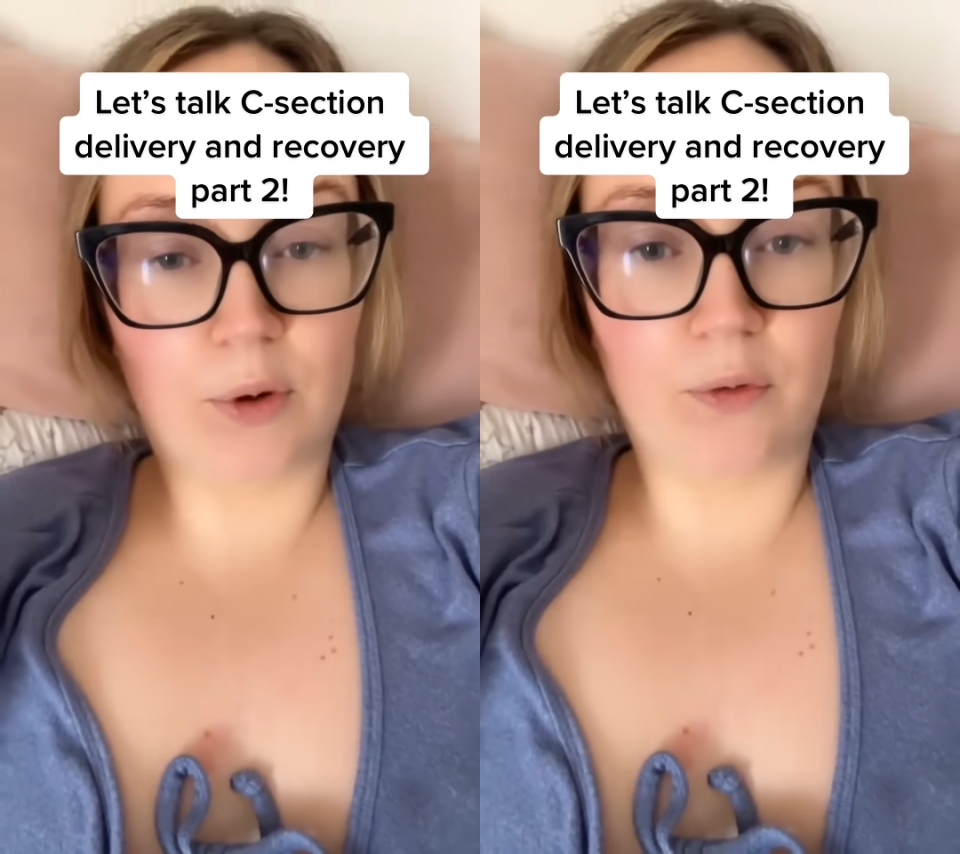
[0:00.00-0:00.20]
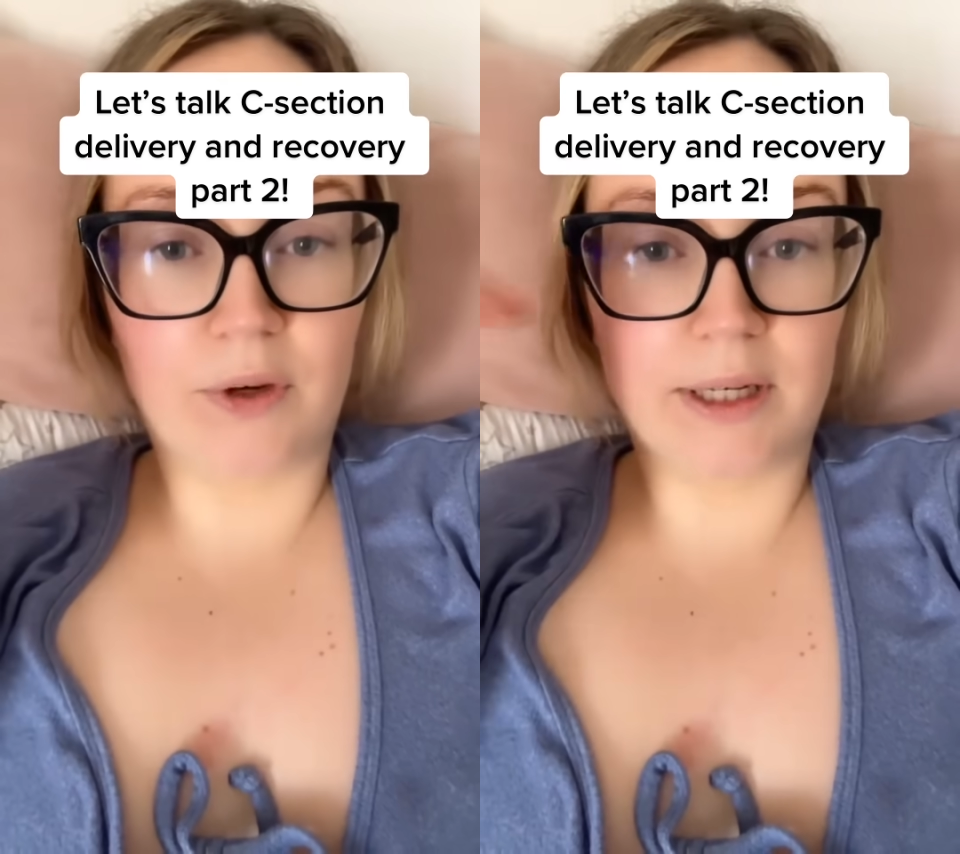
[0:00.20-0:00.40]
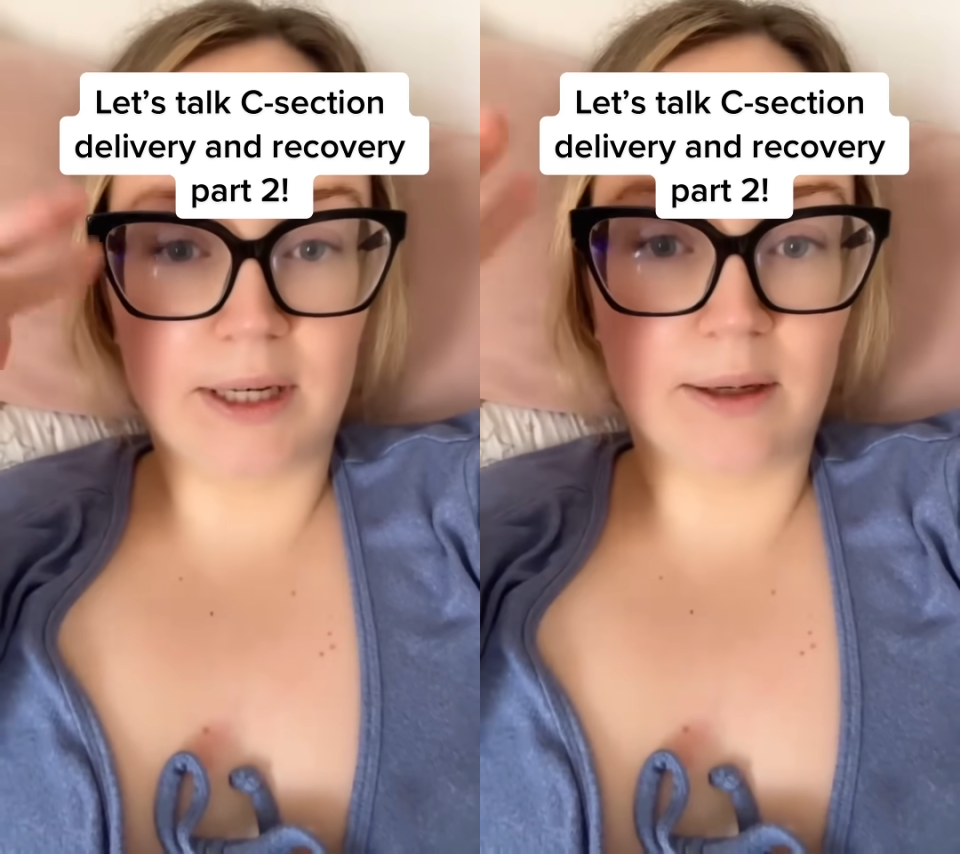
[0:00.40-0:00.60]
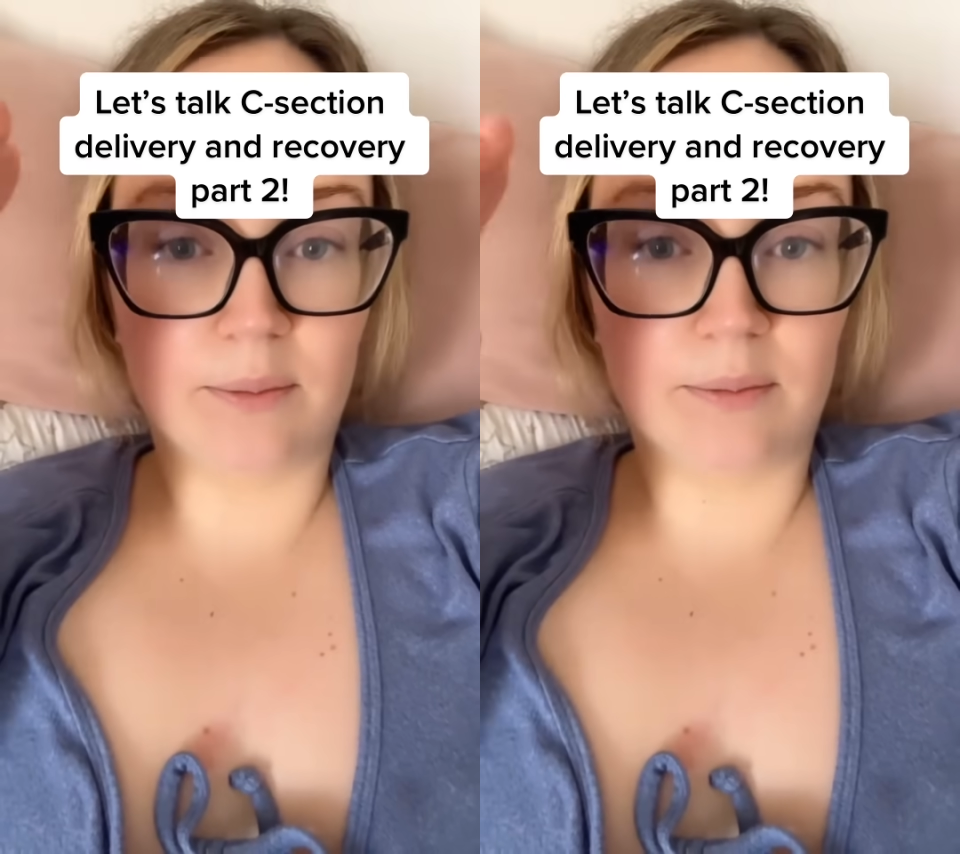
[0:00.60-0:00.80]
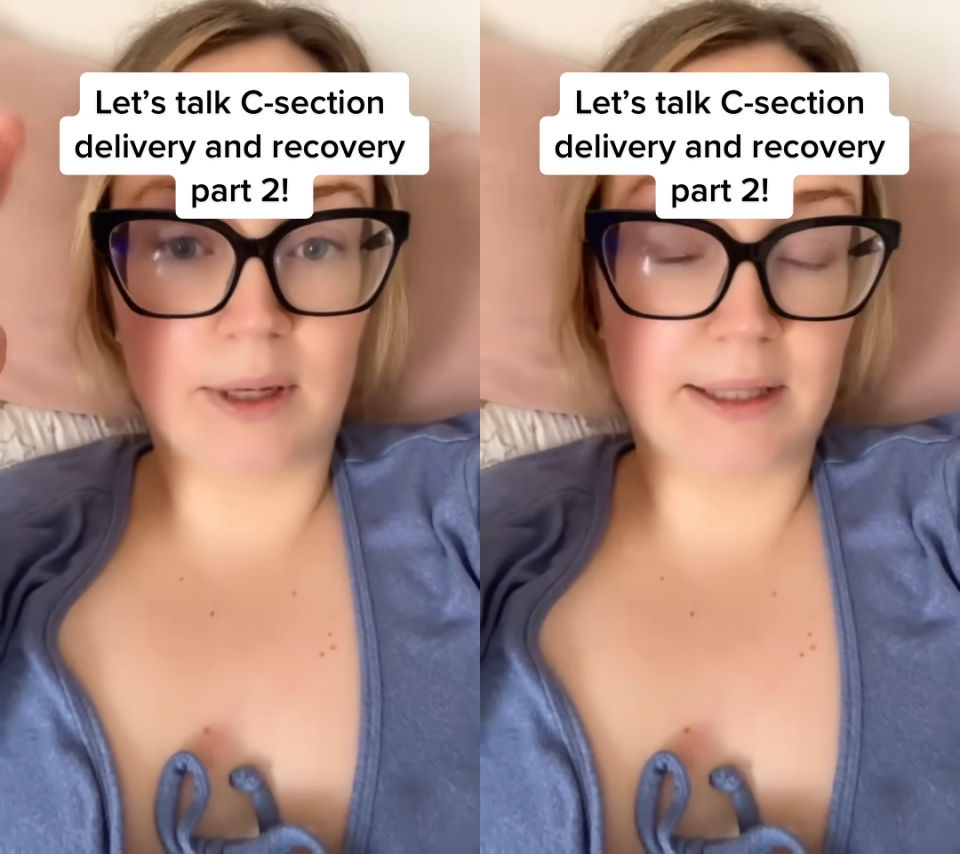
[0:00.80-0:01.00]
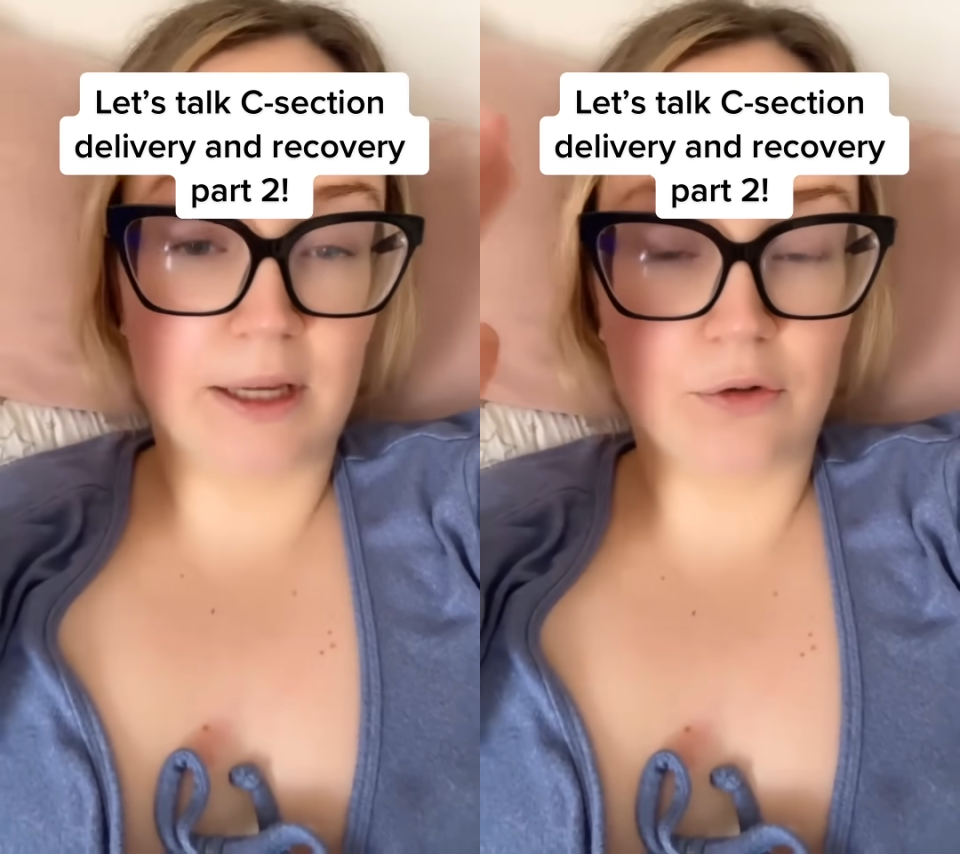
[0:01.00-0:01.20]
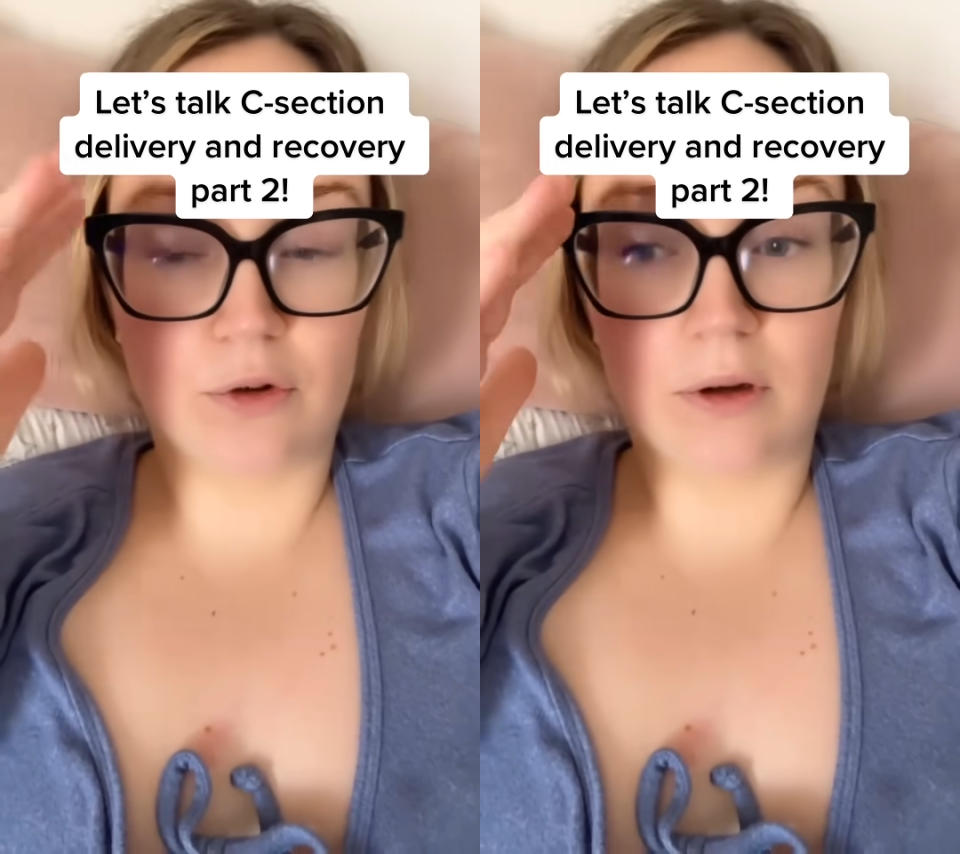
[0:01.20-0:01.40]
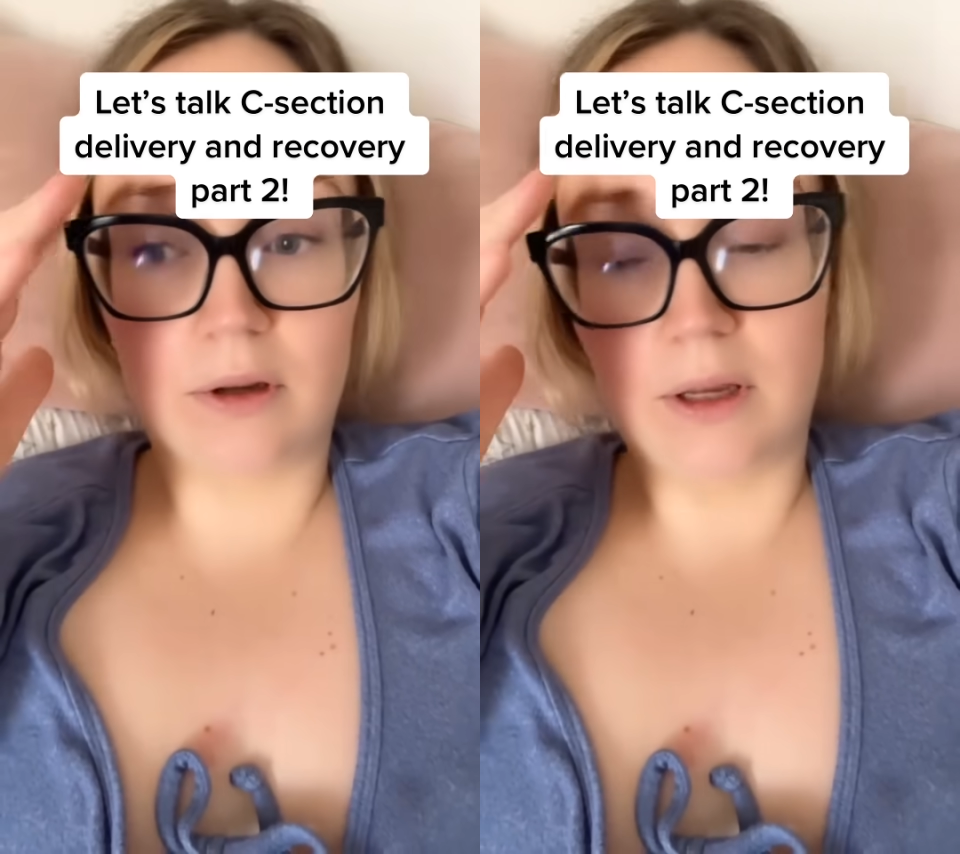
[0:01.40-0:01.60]
bottle feeding,
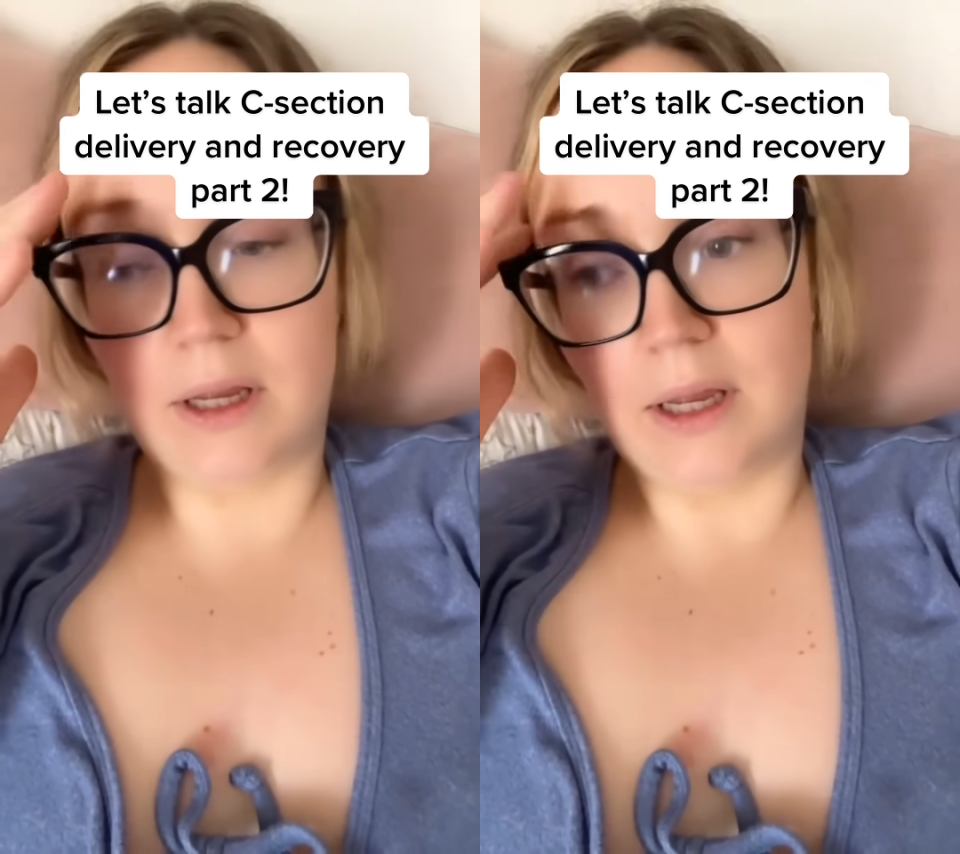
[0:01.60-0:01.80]
etc.